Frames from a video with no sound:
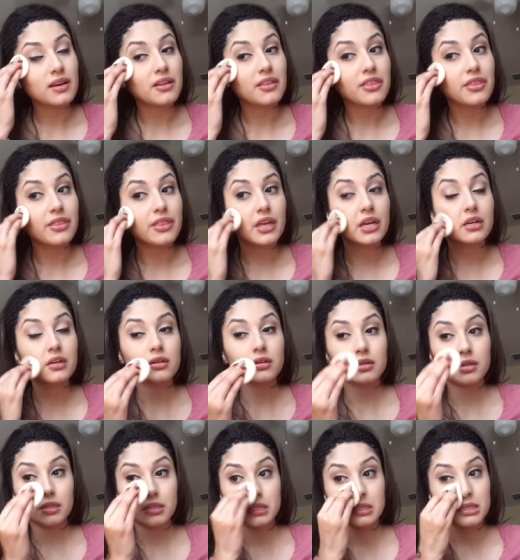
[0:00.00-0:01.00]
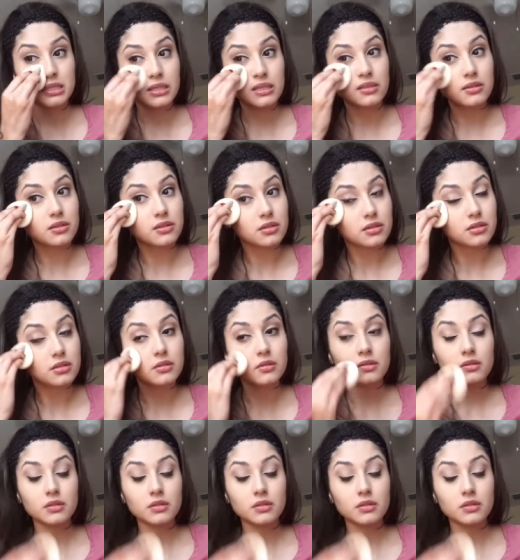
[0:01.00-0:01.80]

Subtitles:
A thick concealer.